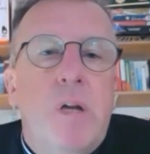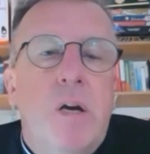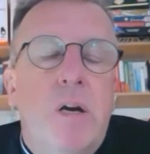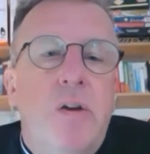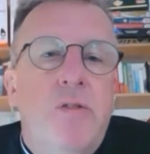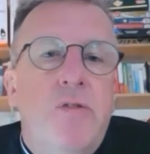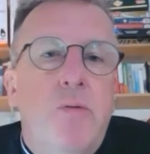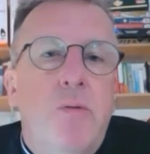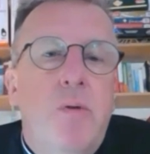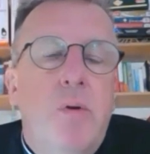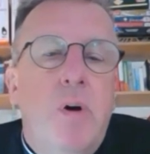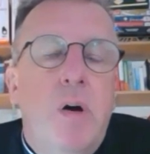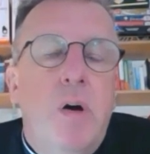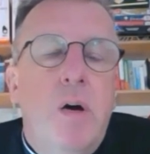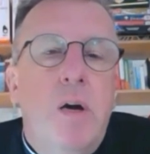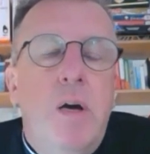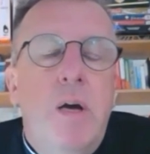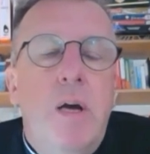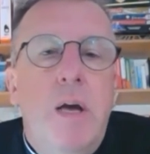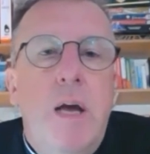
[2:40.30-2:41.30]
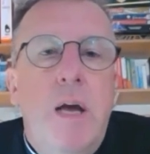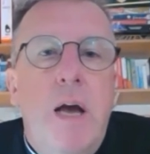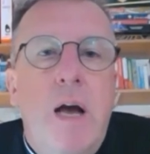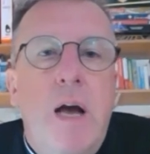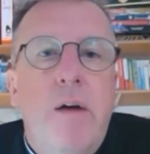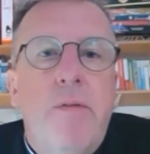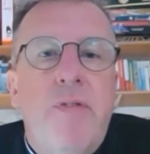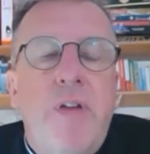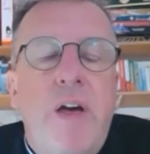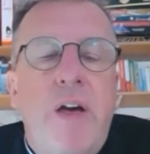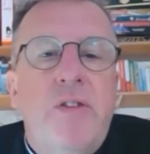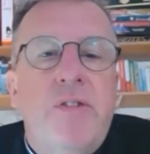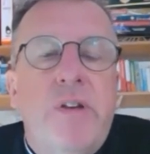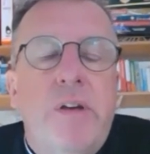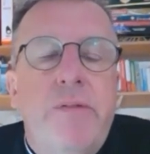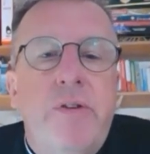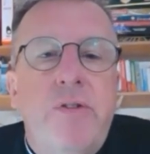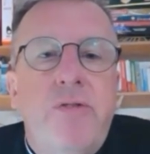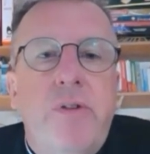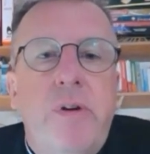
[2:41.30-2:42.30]
as it were, have
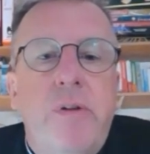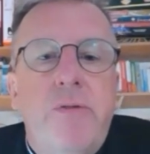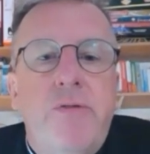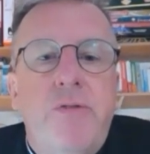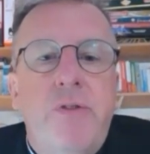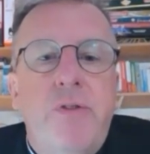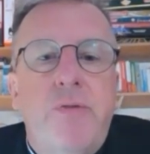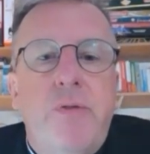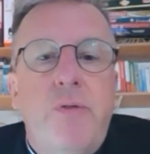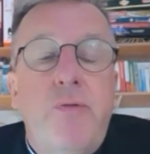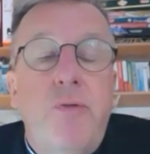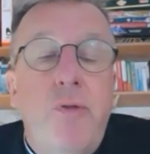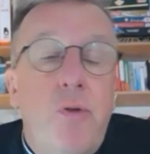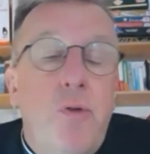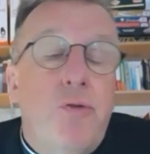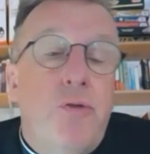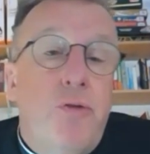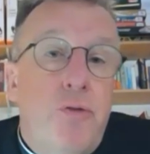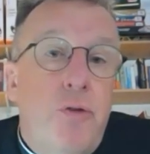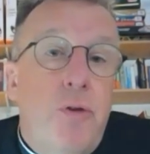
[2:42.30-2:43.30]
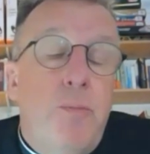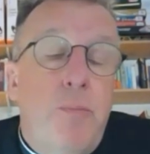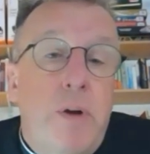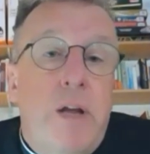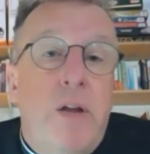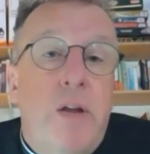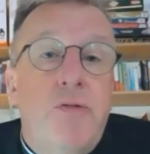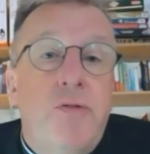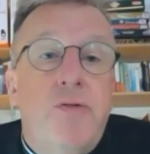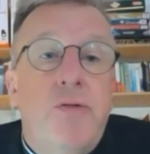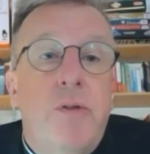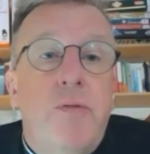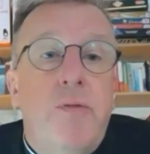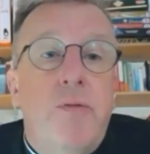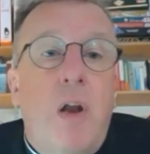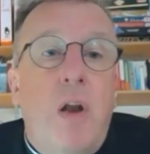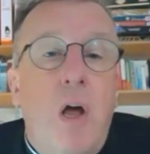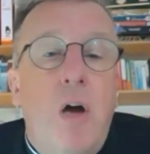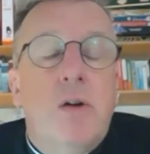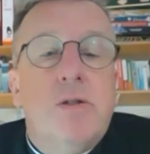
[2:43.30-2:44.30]
Thanksgiving services for funerals that took place during the
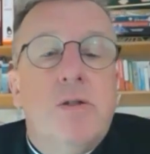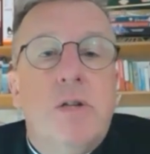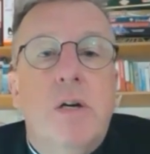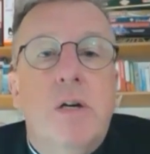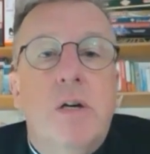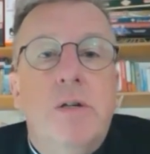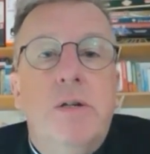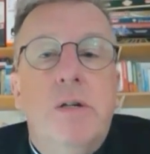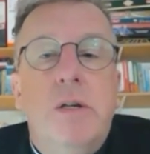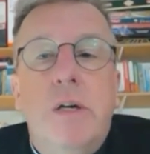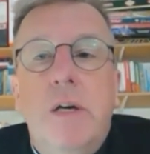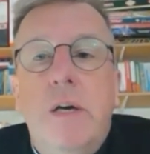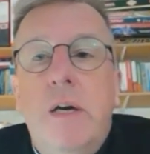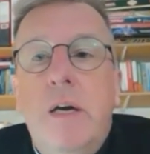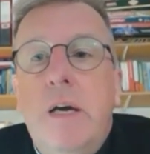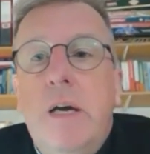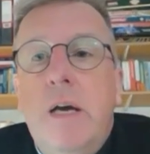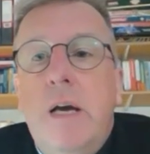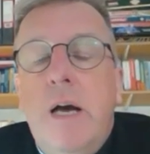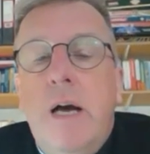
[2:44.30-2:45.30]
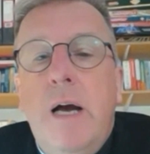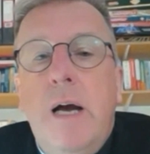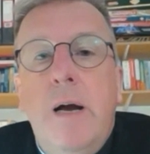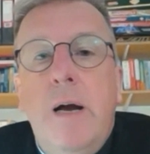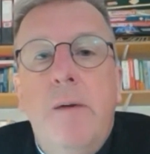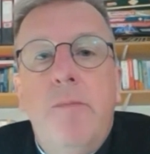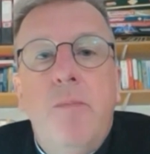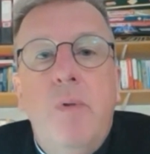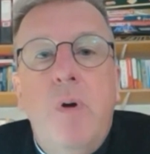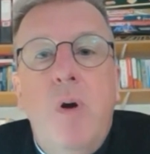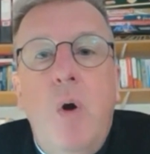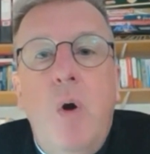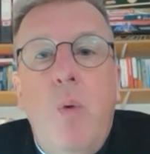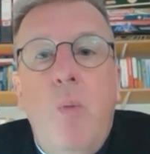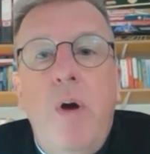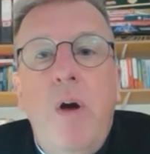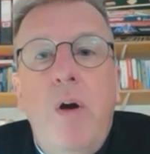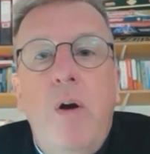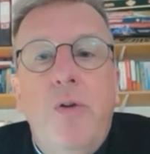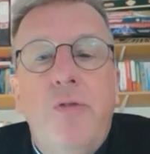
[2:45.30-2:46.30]
lockdown.
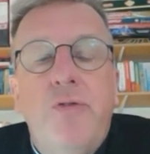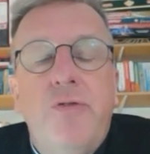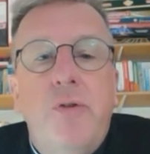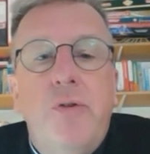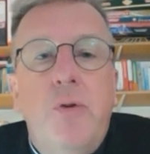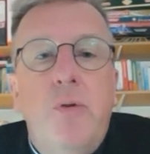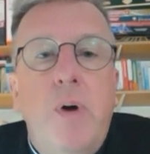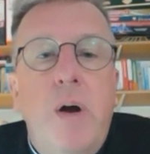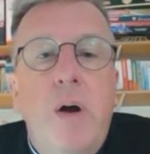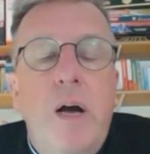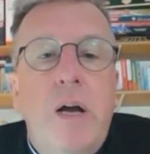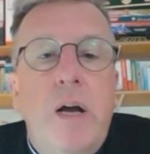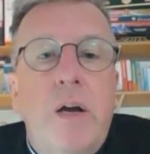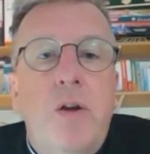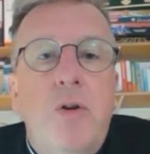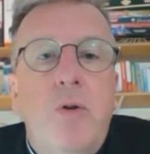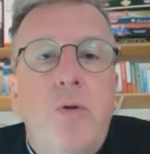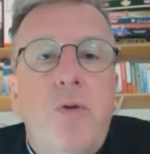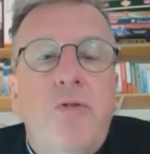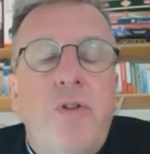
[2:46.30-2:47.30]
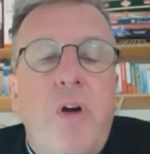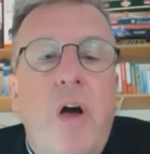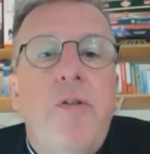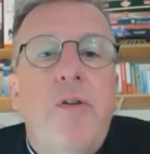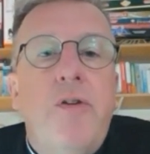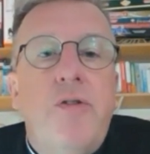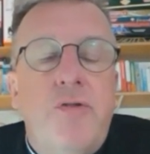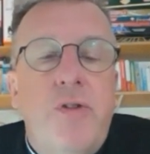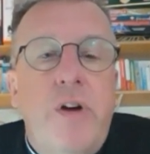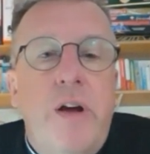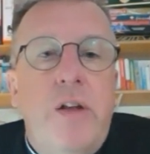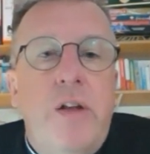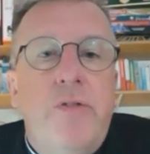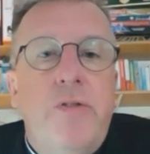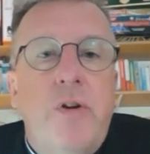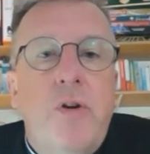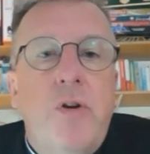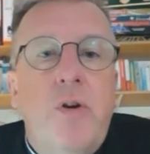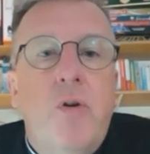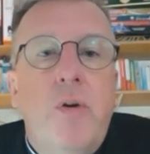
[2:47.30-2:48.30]
We also can notice other trends
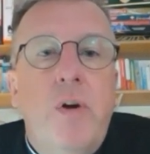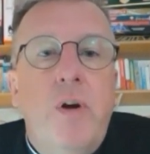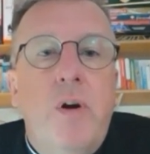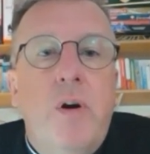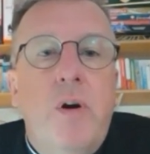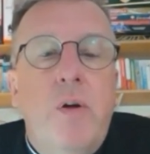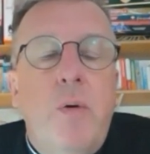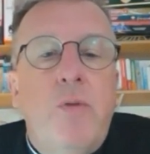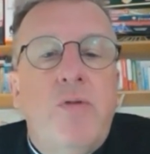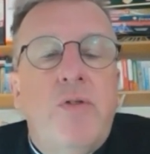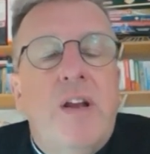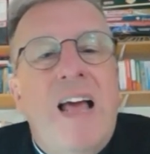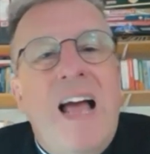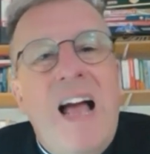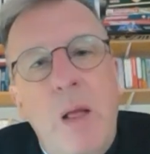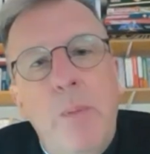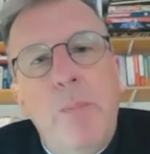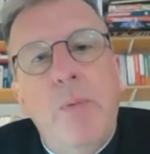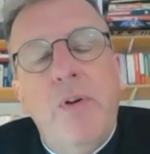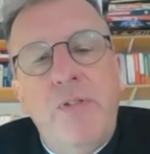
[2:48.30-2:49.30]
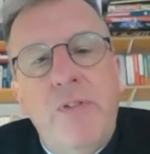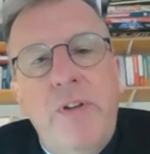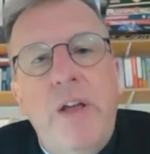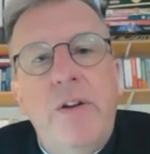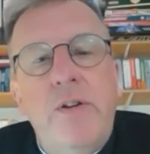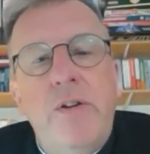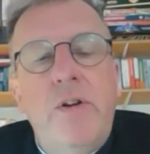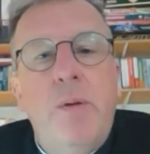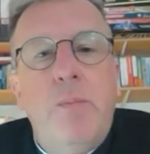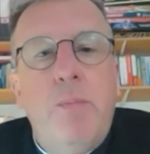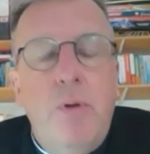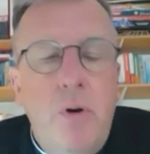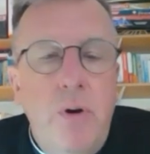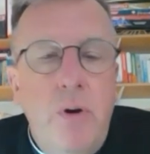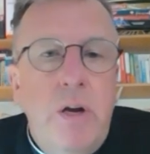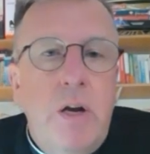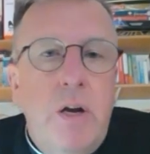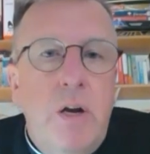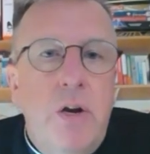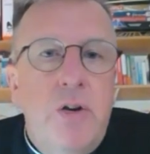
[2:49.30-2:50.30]
that are going on, which will help us then to deploy
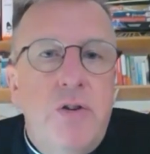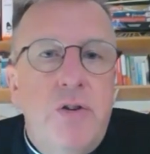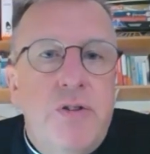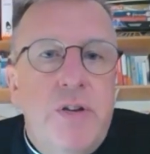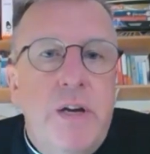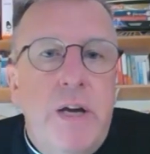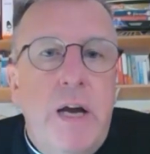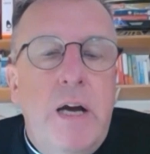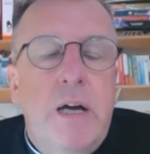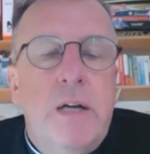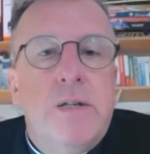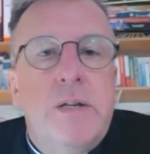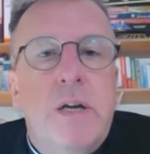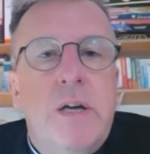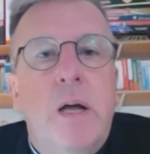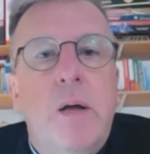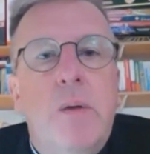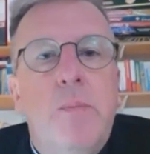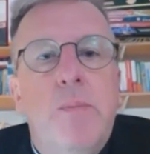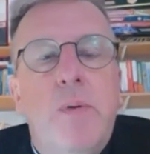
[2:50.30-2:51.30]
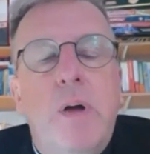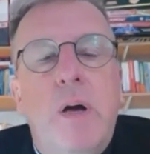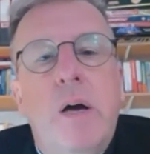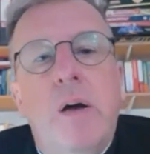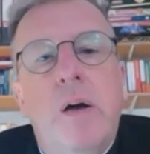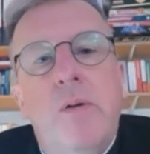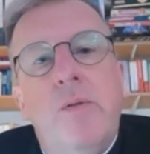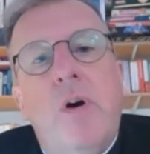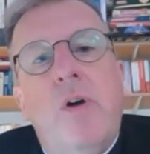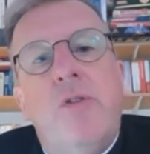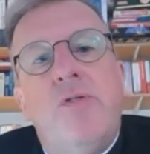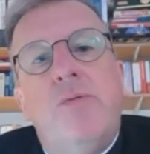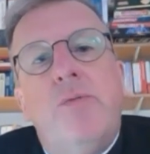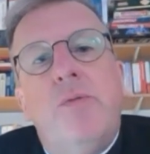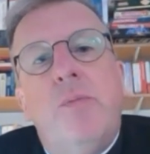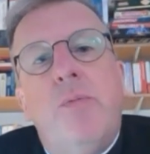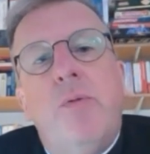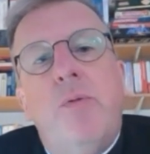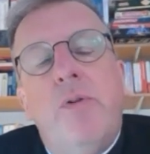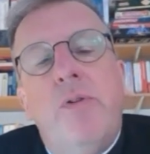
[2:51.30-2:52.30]
clergy and to help us to
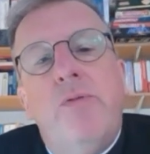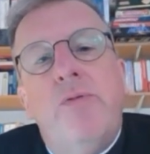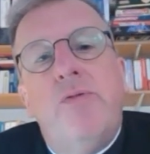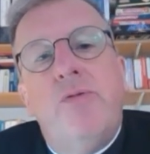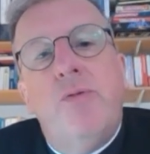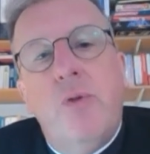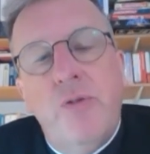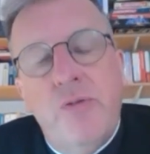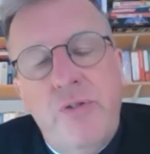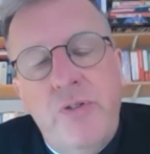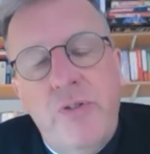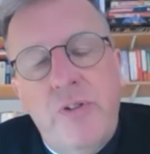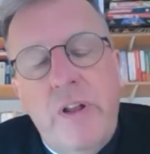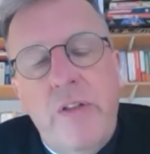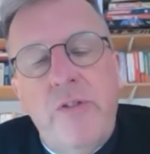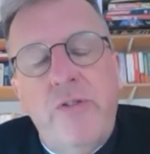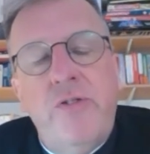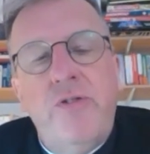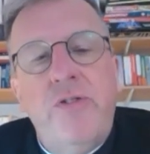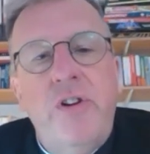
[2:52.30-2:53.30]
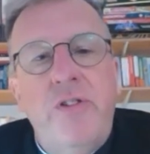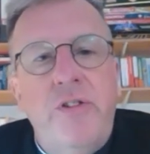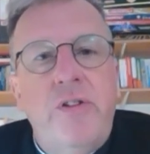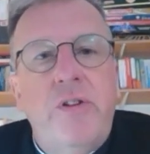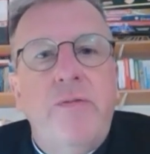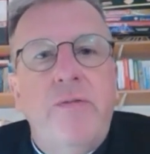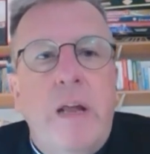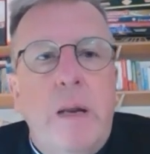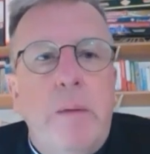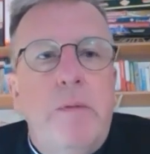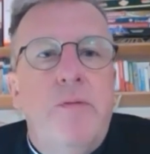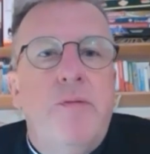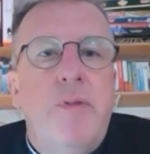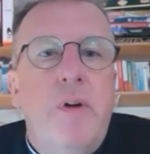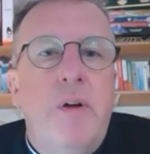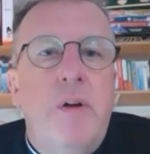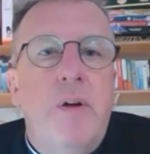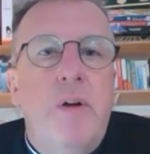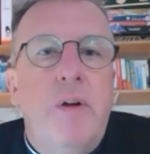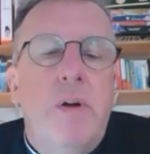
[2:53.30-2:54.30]
deploy resources like the Strategic Development
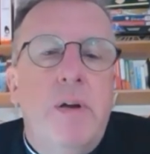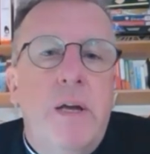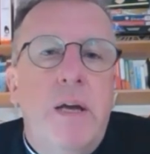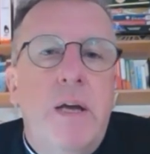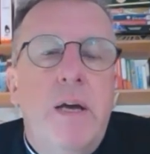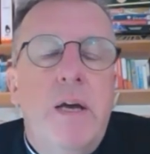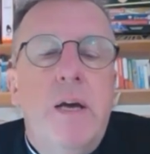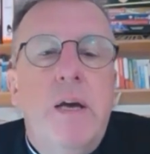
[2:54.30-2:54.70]
Fund money